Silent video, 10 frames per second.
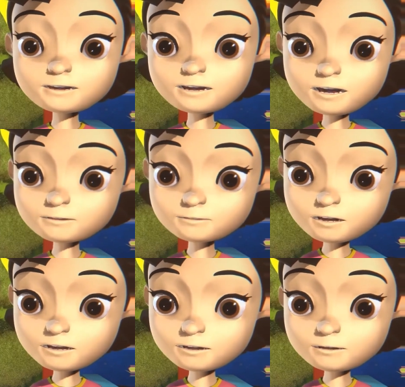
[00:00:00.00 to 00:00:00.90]
this lack of
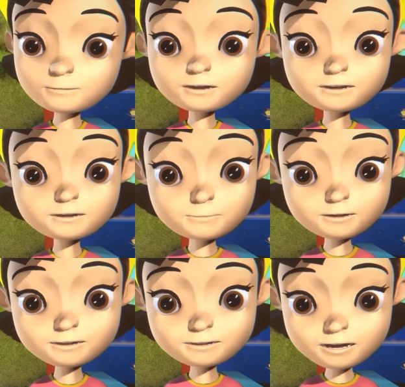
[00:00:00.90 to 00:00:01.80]
light makes the
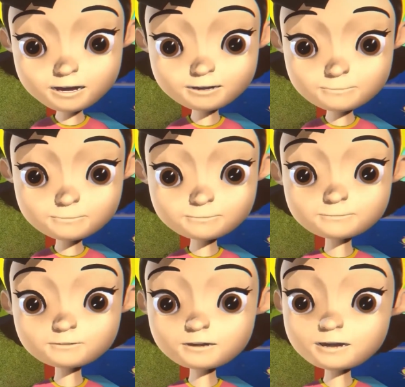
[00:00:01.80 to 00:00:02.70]
plants die.
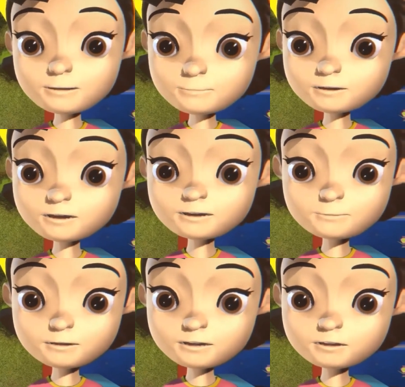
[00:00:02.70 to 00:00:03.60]
And
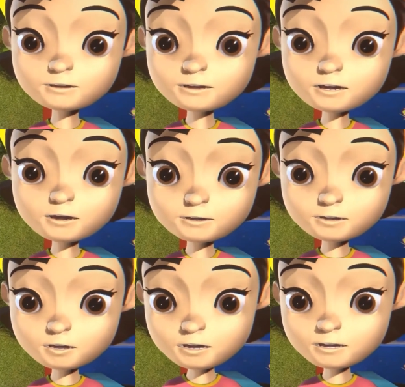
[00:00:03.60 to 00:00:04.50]
because plants create
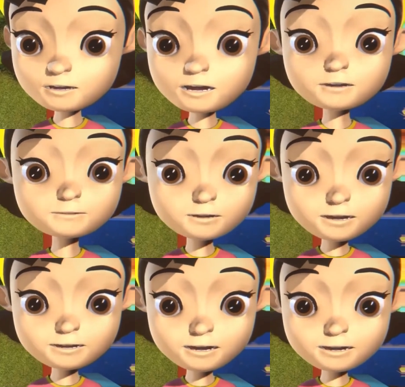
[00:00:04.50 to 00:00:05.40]
oxygen, if
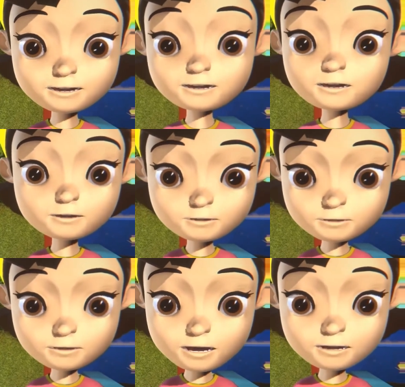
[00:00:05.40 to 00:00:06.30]
they die,
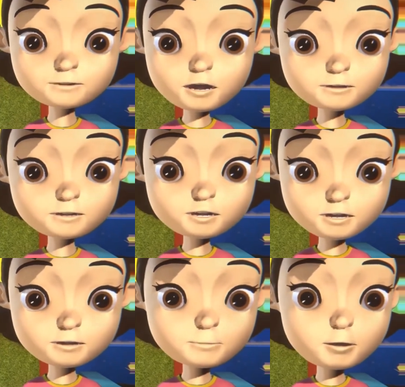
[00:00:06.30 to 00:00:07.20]
there's a lack of
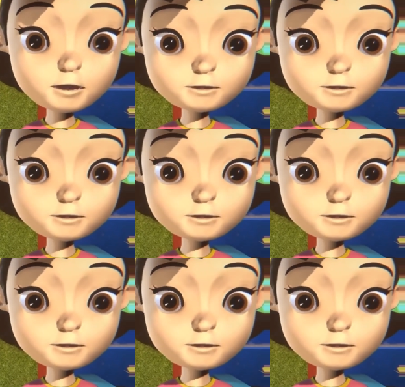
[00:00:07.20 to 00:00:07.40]
oxygen in the